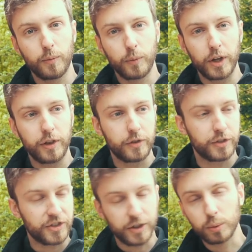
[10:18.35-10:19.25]
with
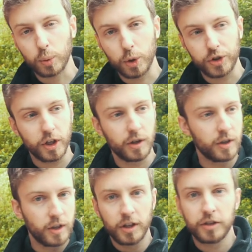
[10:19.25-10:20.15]
distilled water
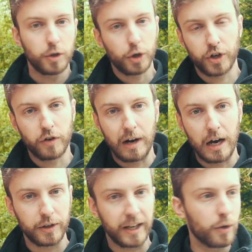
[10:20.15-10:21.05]
slosh it
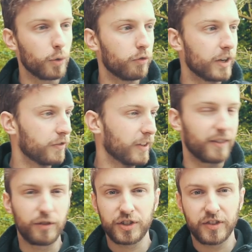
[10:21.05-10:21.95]
around, get all rid of get